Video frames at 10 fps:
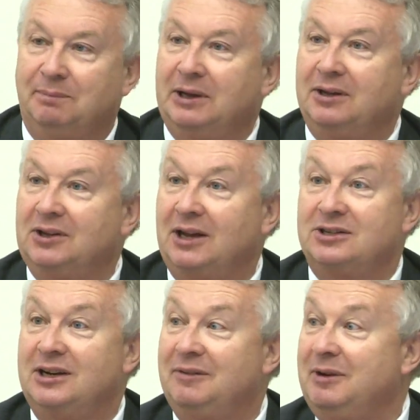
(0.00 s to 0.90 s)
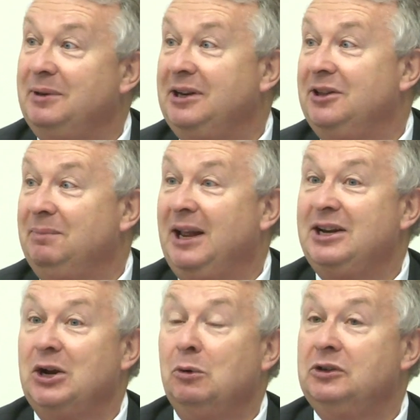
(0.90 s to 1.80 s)
because actually everybody in the
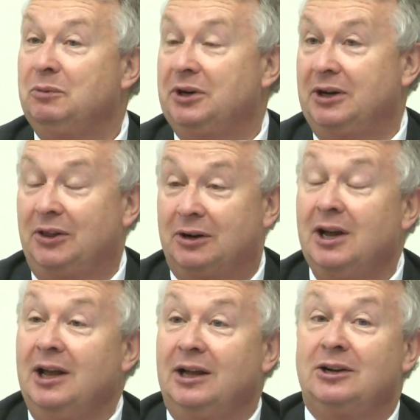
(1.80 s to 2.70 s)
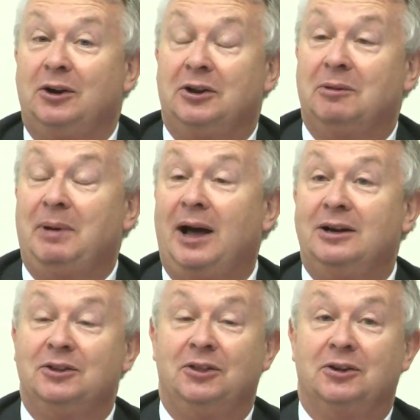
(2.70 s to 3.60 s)
plane knows one another, including the
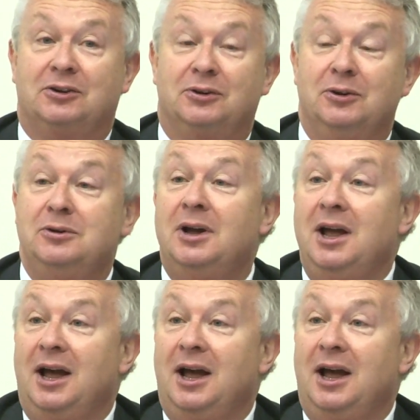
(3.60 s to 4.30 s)
pilot and the crew.